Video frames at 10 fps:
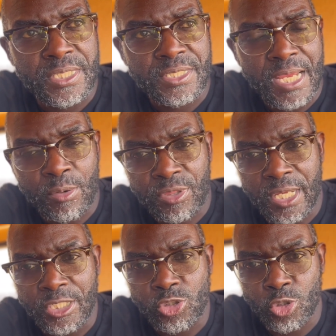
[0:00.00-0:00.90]

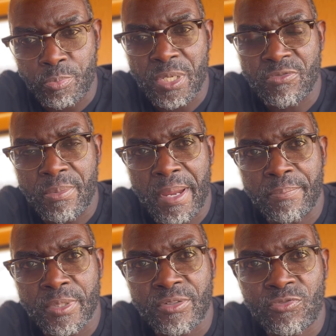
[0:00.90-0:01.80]
Southgate should be
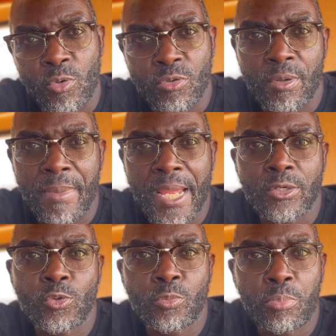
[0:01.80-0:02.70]
remembered for the man
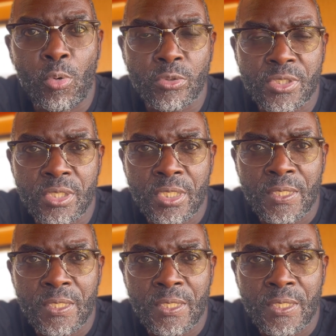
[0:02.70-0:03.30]
who brought